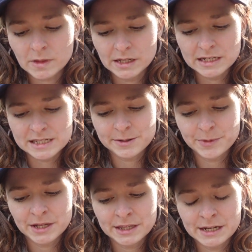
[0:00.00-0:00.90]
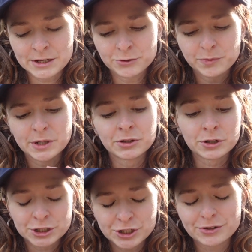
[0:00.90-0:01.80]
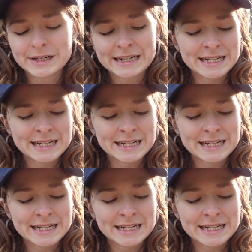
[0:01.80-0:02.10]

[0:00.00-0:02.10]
It's something that you've been nurturing.